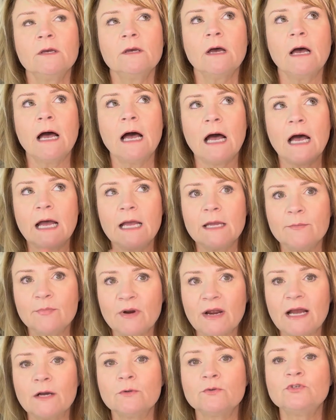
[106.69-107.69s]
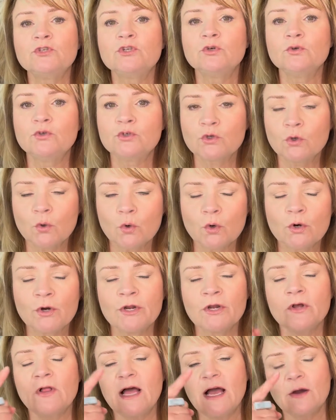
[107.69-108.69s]
eyebrow
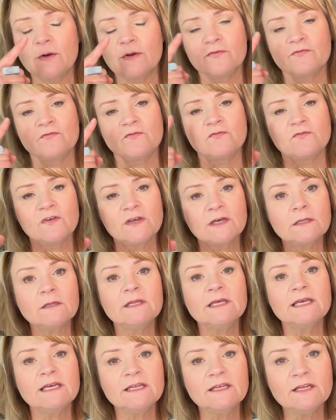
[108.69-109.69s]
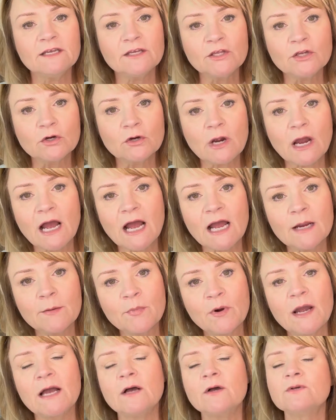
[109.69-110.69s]
tutorial, how to fill in your
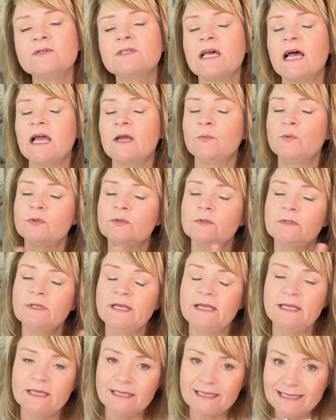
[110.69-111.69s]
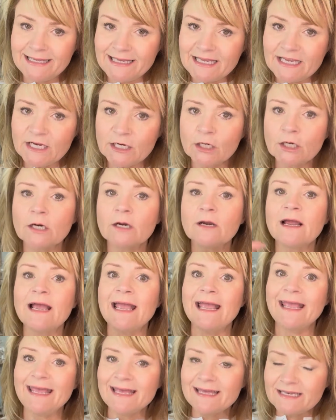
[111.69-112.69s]
eyebrows. I will link it here
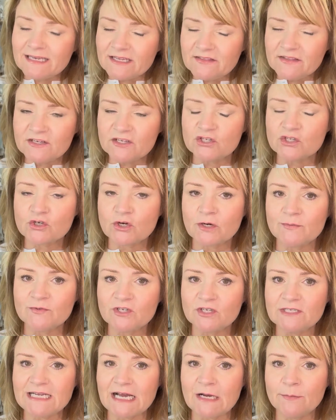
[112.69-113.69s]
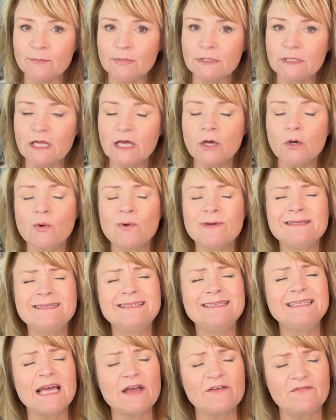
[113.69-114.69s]
and in the description down below.
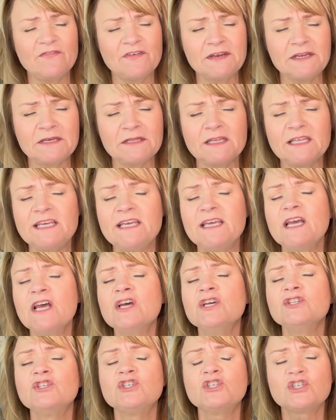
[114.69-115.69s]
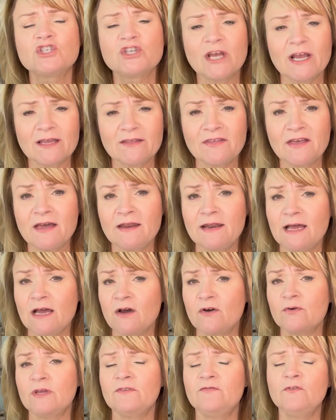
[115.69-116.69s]
Definitely check that
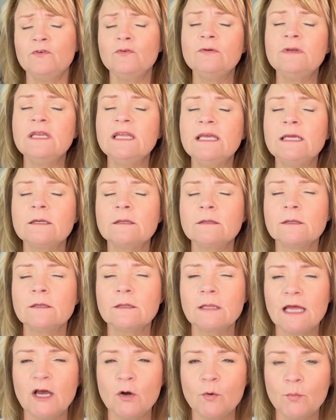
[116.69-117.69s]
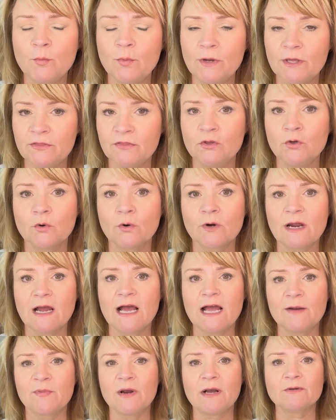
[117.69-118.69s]
out if you need a little help with your
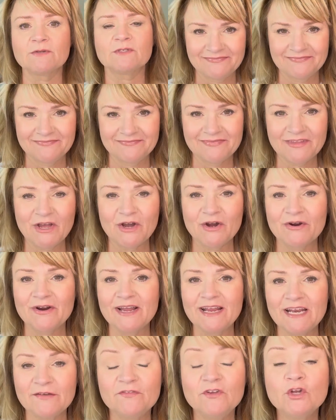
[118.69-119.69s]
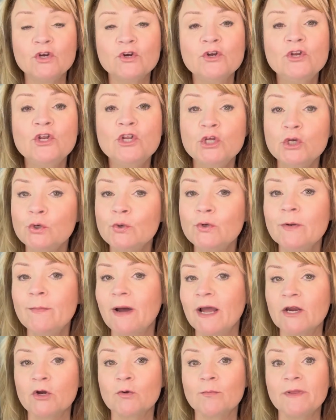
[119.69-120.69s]
eyebrows. All right, if you're new to
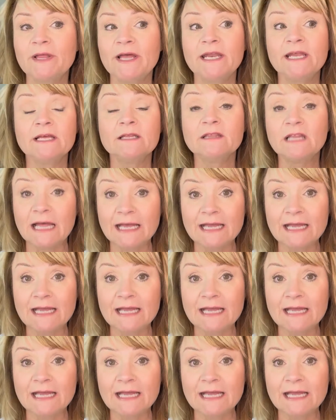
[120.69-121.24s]
microblading like